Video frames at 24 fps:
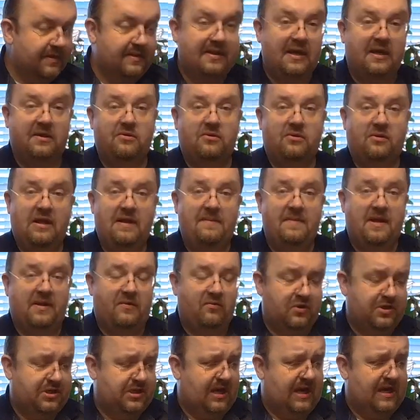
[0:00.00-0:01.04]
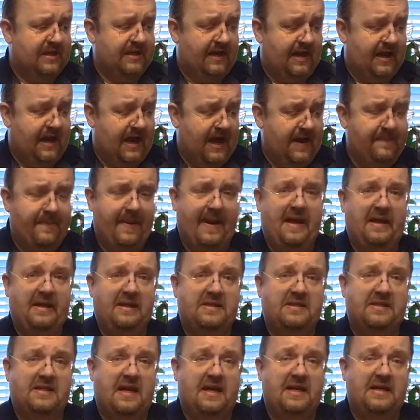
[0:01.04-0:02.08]
tether limit, which on
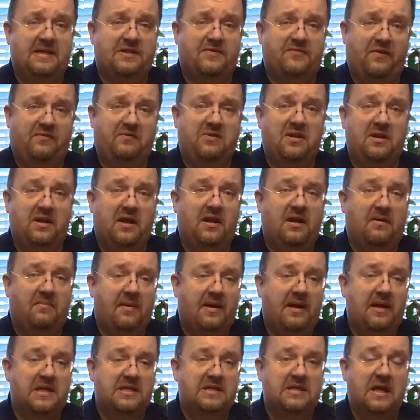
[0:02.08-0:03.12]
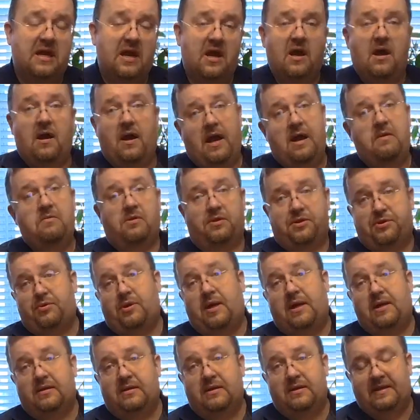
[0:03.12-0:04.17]
iPad side is 15 gigabytes, it will
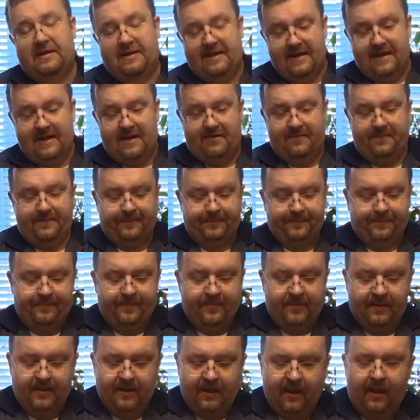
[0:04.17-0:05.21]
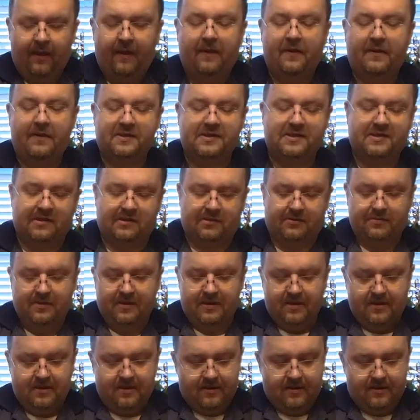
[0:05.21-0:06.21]
throttle it down. So